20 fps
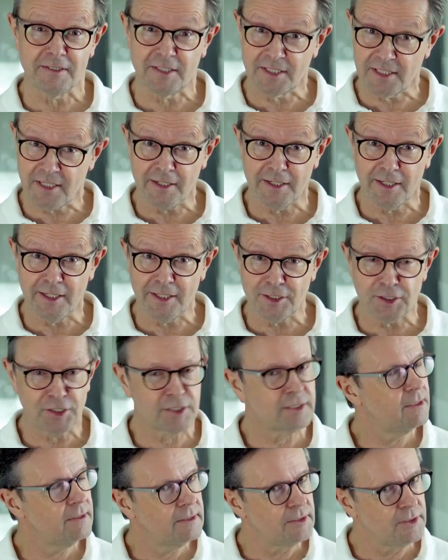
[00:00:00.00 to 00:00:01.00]

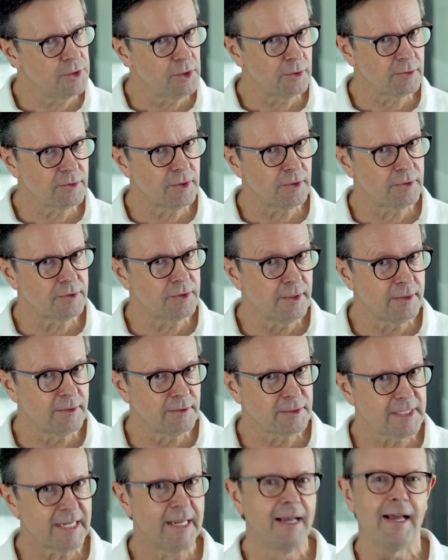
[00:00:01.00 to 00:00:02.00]
searched
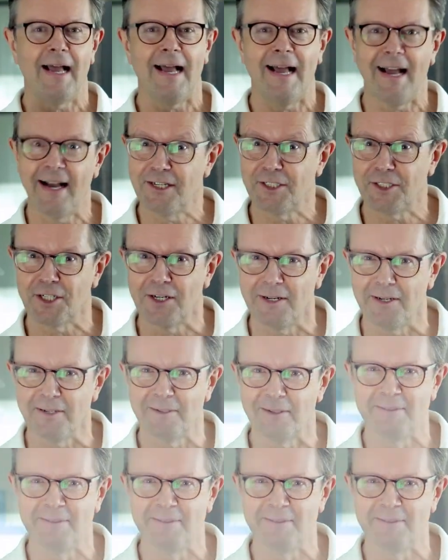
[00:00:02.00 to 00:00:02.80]
Agile.